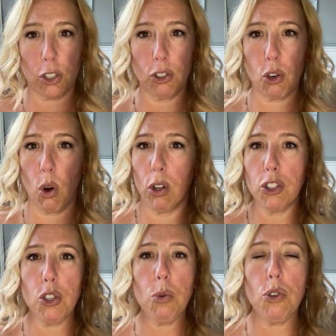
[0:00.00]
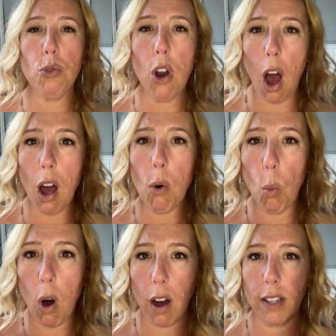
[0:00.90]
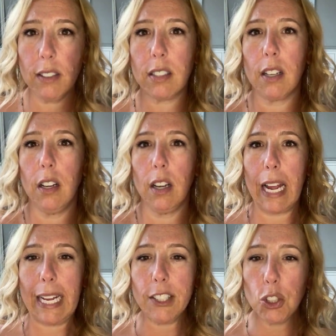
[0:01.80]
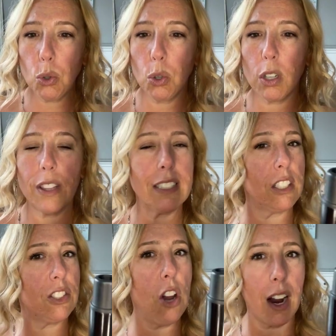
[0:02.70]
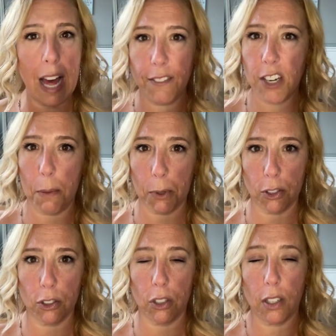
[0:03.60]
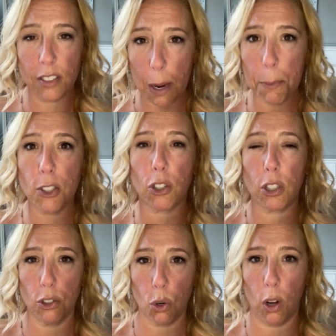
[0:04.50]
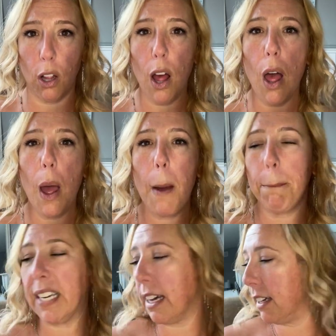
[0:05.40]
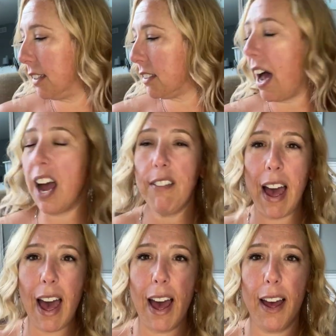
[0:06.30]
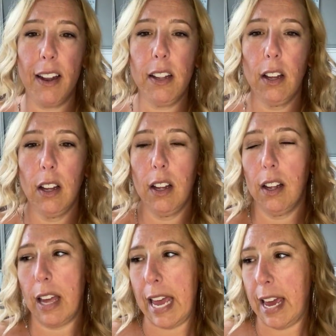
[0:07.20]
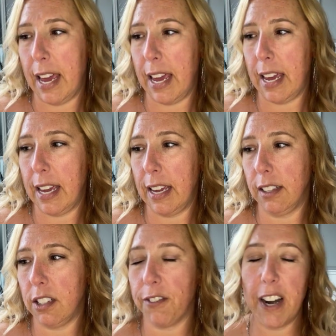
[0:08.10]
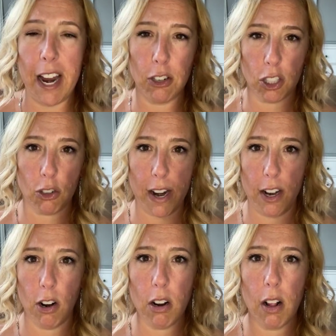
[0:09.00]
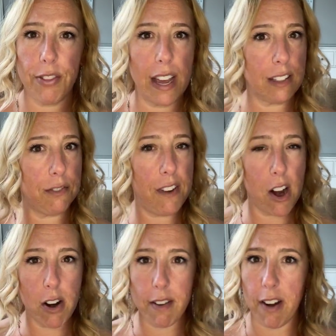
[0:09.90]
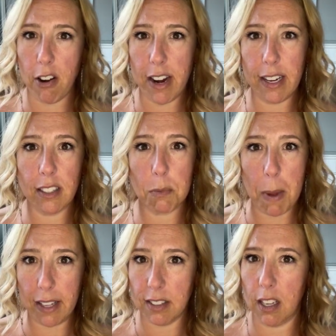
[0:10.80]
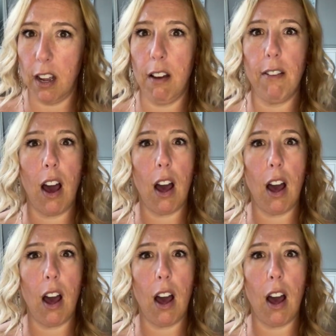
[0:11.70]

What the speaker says: control. You do not want a tool that does not have temperature control, because I've had a different hair straightener that's very, very expensive,